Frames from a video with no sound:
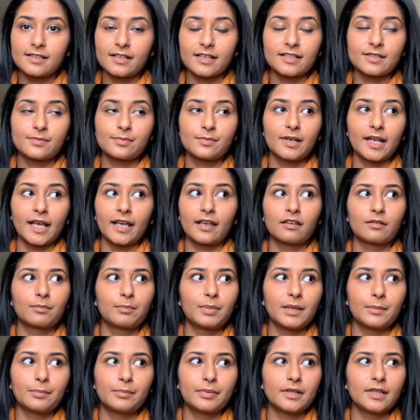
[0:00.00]
Is like
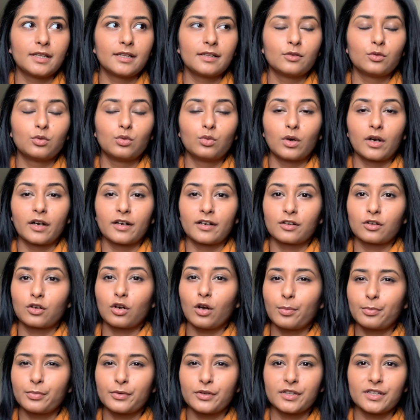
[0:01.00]
people who are in
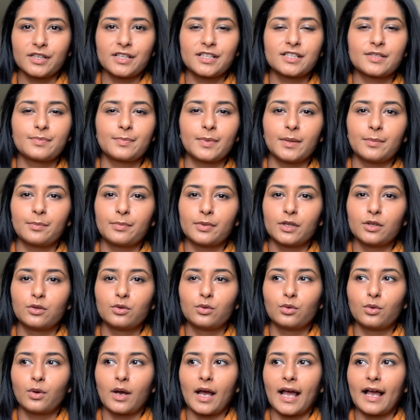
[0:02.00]
corporates, people
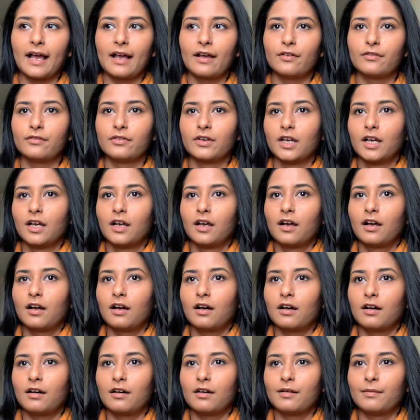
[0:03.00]
who have
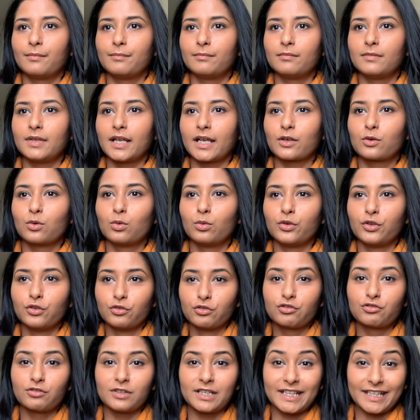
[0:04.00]
like who
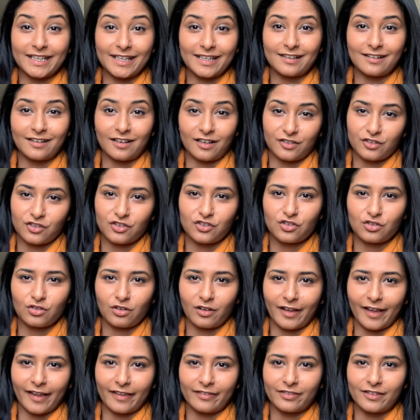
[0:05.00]
usually eat lunch
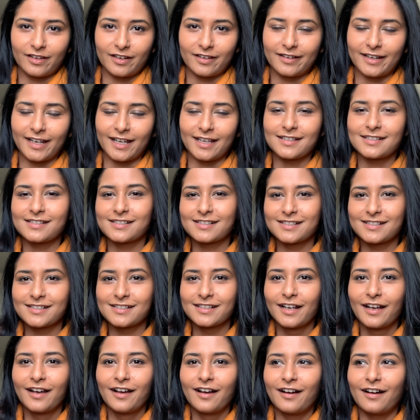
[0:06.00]
at their desks,
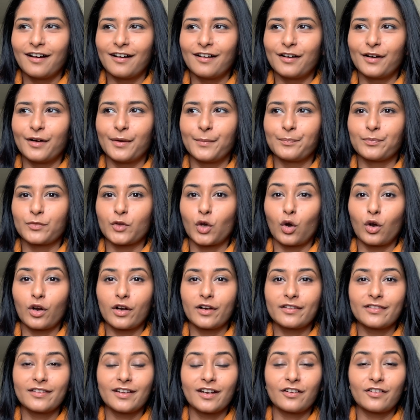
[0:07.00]

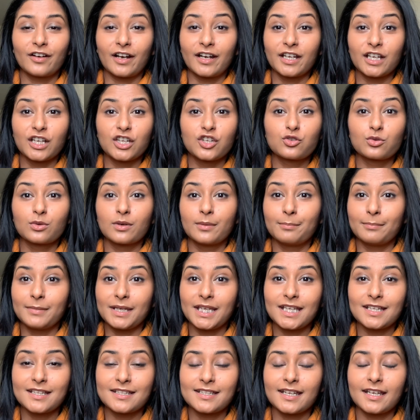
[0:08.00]
or they're running into a
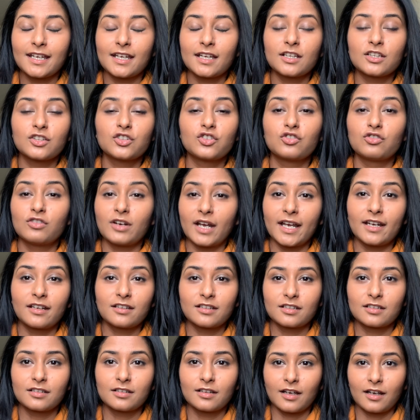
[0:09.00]
meeting
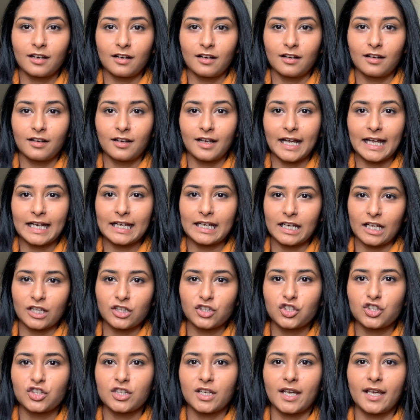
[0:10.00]
right at
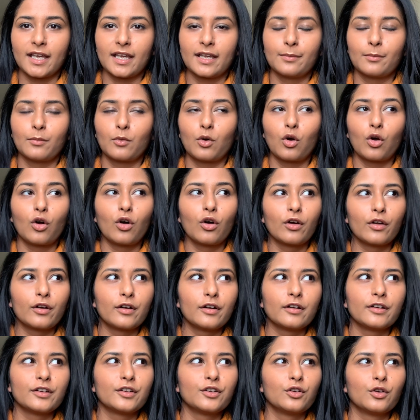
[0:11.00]
lunchtime, or
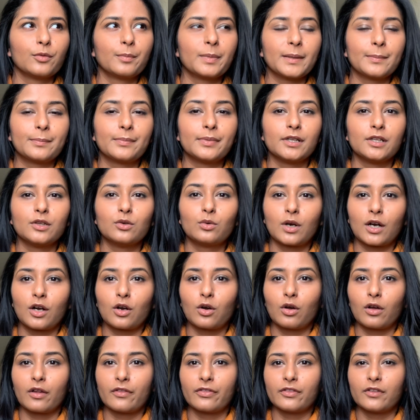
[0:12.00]
people who are
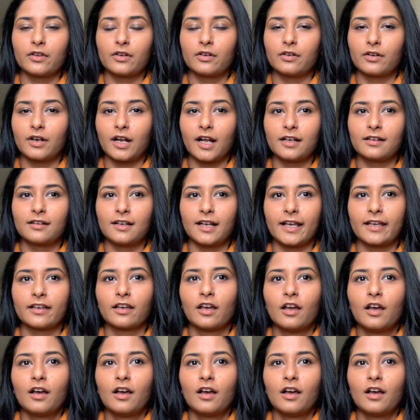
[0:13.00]
on the run, like